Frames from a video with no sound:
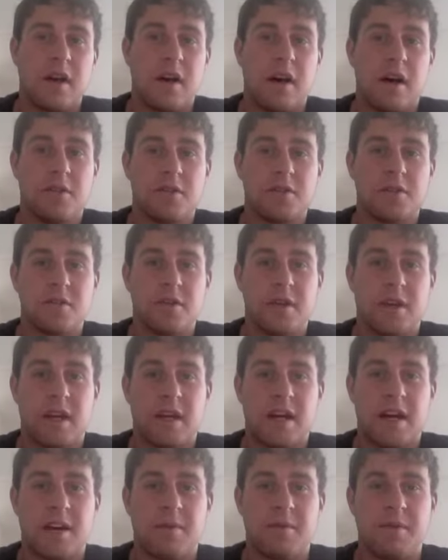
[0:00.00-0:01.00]
I was doing
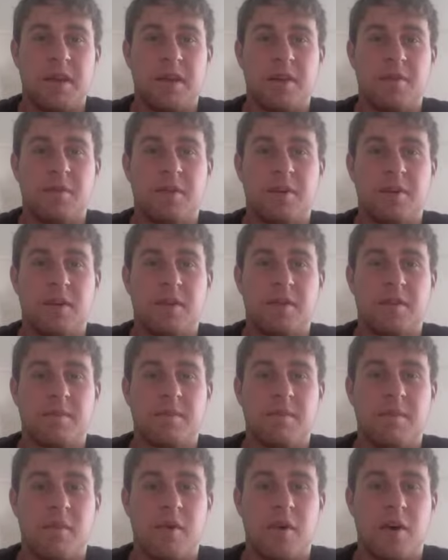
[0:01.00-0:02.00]
anatomy with
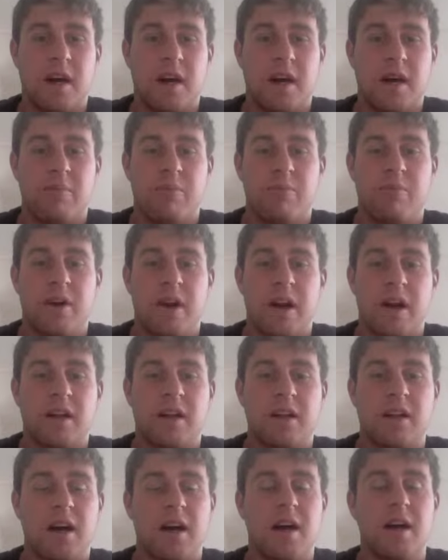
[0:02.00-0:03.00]
my prac
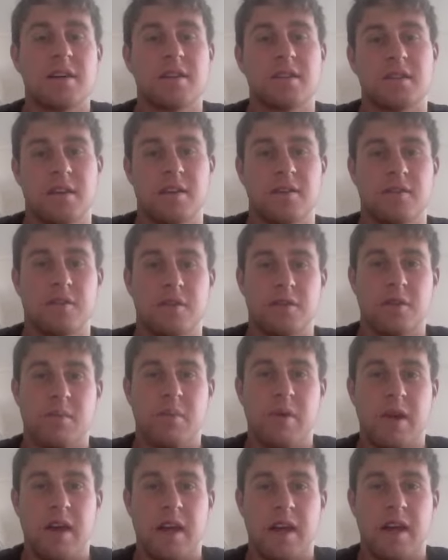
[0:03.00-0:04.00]
class, and I thought it would
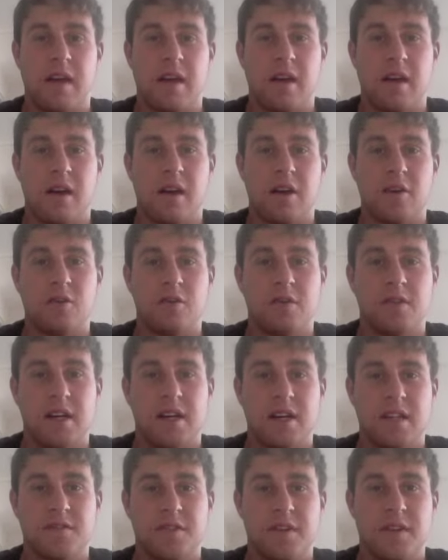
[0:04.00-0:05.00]
be a good
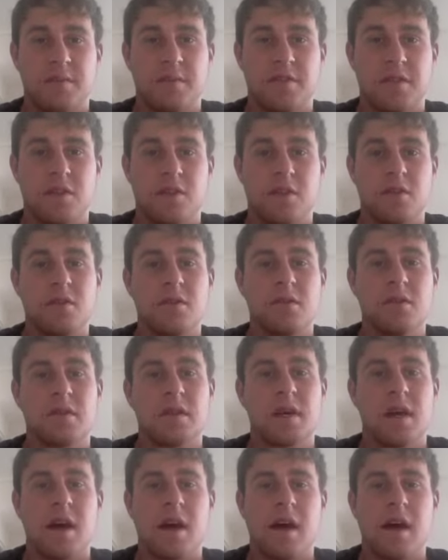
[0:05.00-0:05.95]
text for him to use.